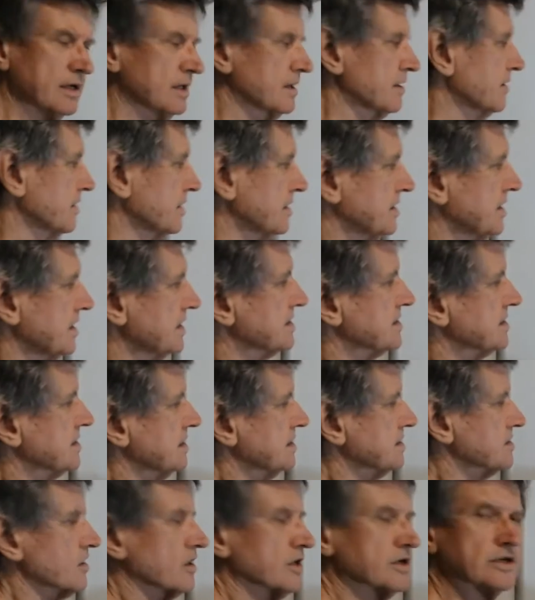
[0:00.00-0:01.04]
the
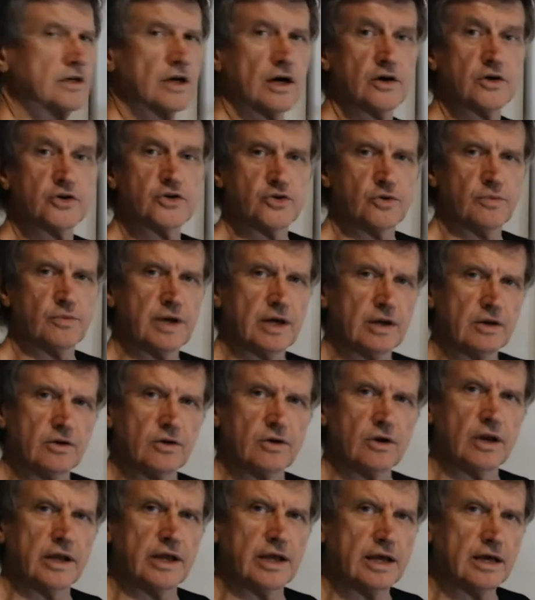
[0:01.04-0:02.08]
distance I told you about
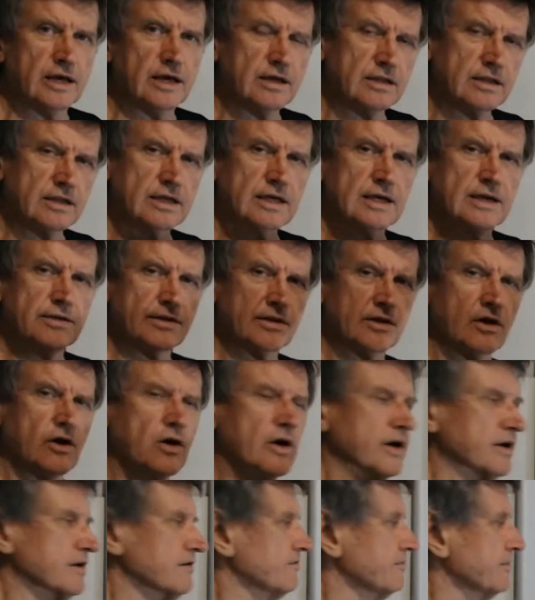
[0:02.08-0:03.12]
earlier, the
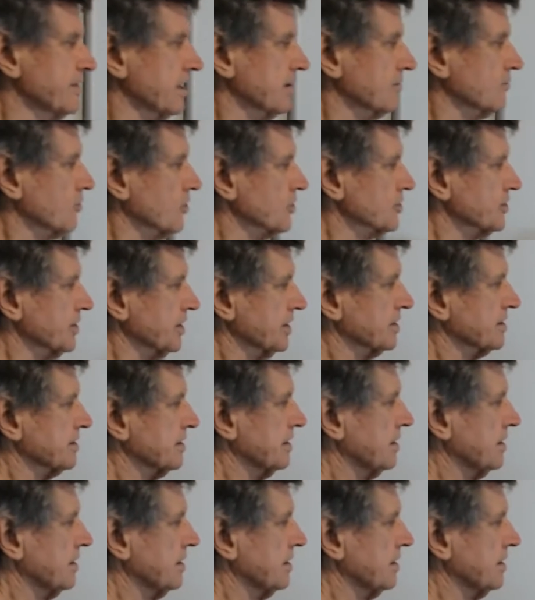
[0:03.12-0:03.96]
height of Mount Washington,